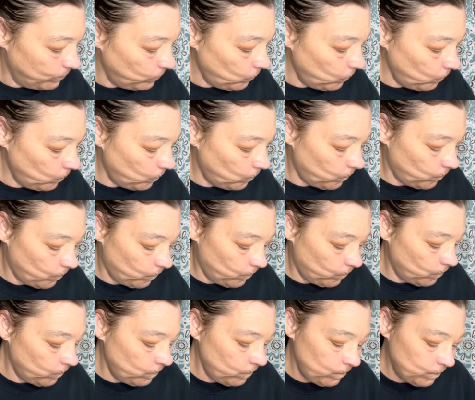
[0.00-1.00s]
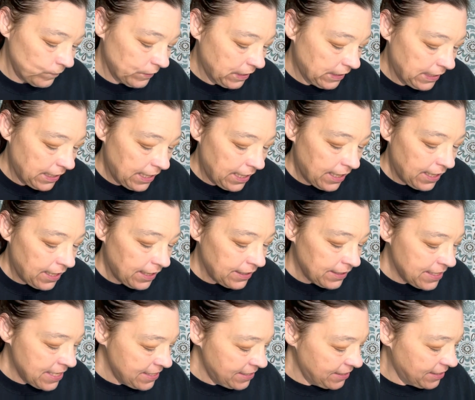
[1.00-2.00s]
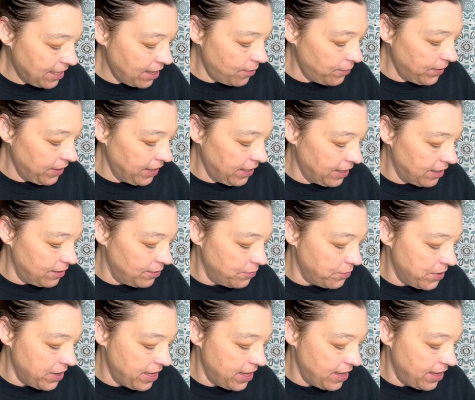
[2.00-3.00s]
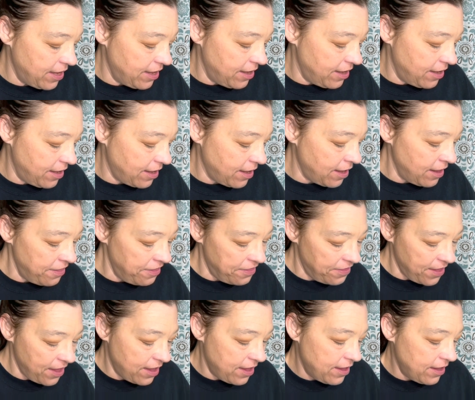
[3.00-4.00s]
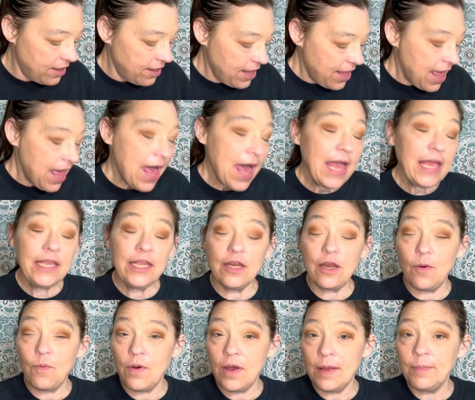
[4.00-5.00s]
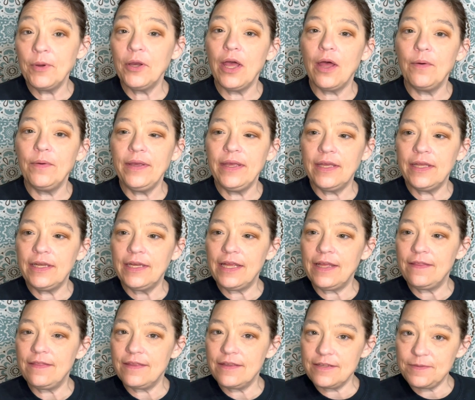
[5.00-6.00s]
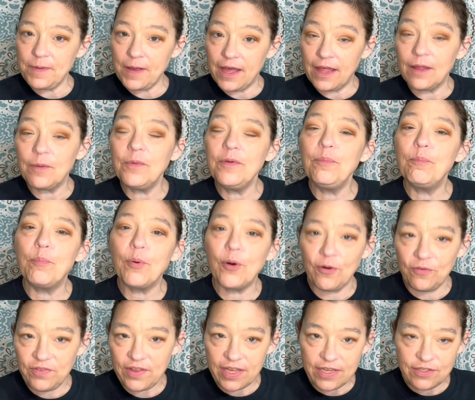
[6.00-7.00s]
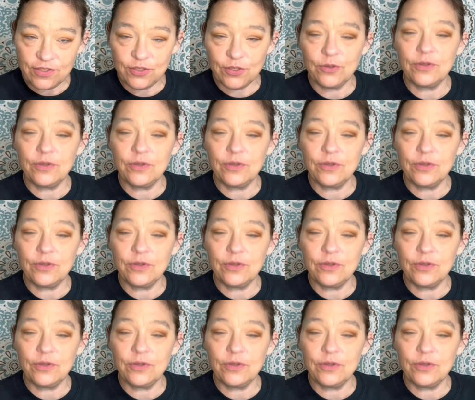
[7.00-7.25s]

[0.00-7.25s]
hmm, let's go in with, you know what, I'm going to go in in this palette with birthday suit